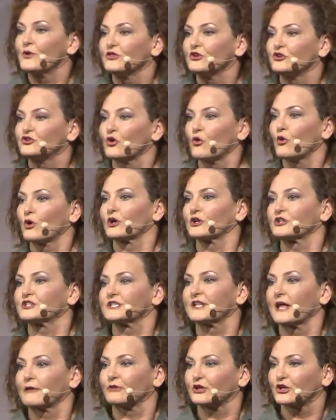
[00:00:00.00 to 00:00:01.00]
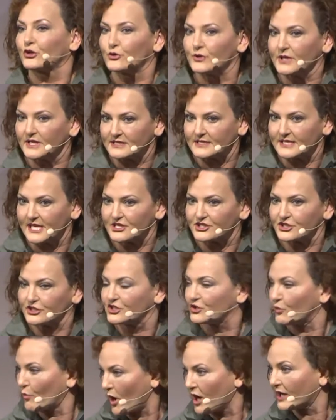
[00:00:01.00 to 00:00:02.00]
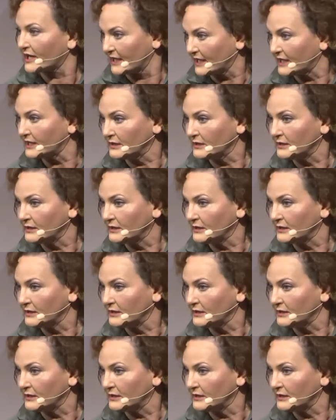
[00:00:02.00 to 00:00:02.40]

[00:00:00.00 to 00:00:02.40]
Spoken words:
the door to that recruiting station to walk in,